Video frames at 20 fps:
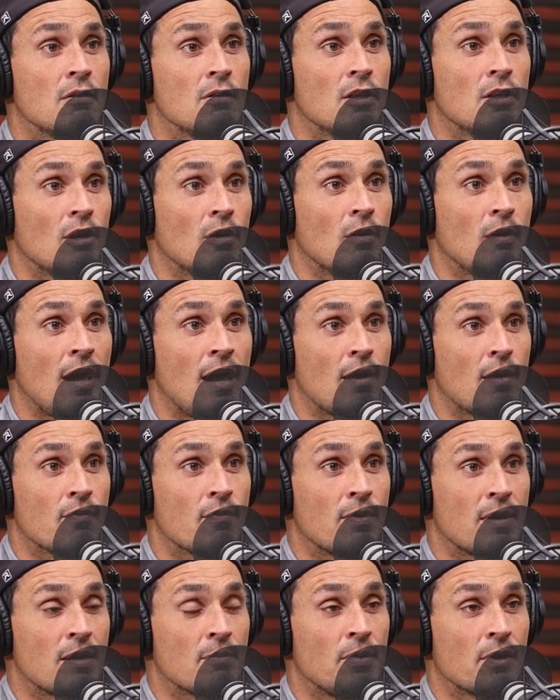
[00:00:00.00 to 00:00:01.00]
however
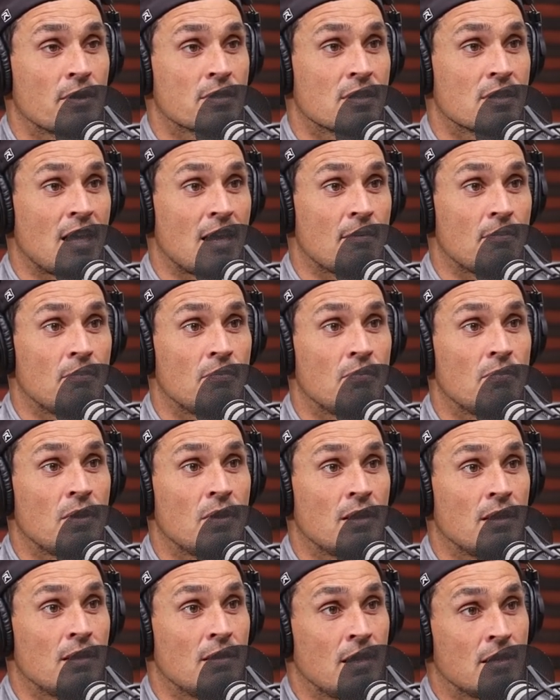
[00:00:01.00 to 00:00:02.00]
many books
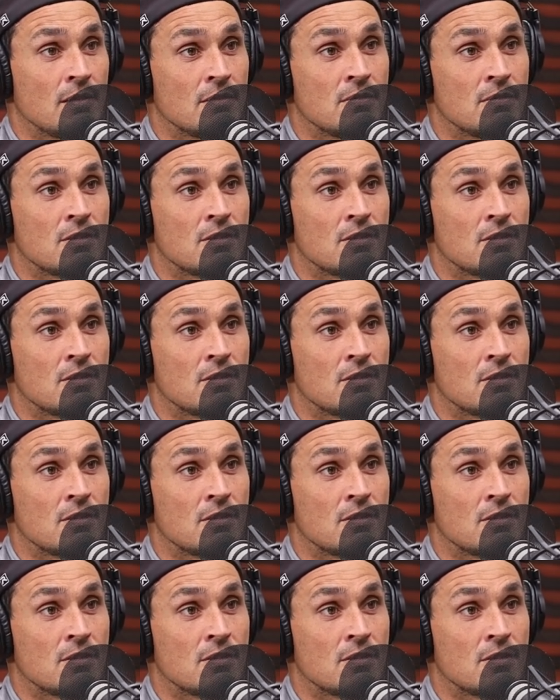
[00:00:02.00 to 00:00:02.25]
in